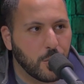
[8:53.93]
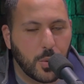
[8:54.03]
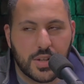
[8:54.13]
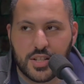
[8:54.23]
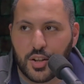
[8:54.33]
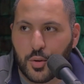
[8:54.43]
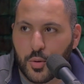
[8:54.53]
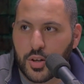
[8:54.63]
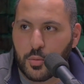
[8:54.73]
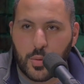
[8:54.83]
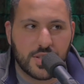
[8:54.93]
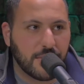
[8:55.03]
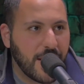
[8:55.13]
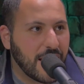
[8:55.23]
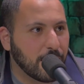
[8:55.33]
We went to Lourdes, we went to
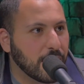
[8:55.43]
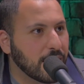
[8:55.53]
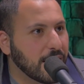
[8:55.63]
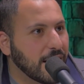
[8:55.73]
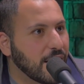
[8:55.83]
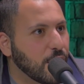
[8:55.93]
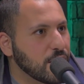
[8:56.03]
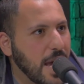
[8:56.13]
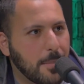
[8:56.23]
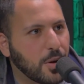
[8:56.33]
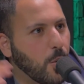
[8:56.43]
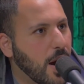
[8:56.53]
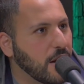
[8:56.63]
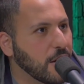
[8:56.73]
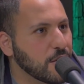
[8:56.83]
Fatima. Those happened a
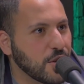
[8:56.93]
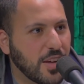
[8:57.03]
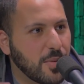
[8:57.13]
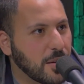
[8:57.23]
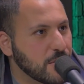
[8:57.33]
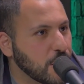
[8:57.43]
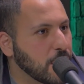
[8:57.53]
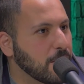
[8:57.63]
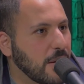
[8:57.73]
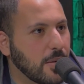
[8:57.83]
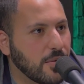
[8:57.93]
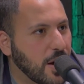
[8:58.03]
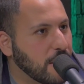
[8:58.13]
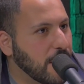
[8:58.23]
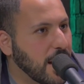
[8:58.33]
while ago. So they've been observed, they've been
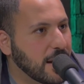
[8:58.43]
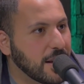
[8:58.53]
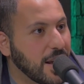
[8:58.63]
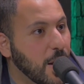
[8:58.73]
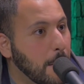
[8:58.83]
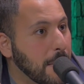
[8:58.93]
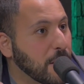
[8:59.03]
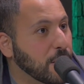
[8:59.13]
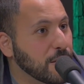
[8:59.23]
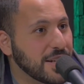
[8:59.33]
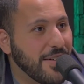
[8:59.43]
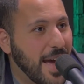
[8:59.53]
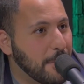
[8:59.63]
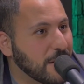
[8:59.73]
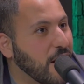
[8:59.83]
verified. Miracles have
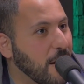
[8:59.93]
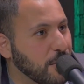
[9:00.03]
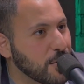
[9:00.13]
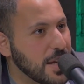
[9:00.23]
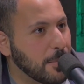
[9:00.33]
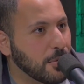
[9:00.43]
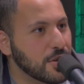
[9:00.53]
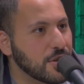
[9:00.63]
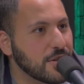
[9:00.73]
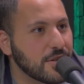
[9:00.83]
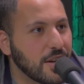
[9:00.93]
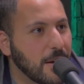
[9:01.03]
happened off those apparitions.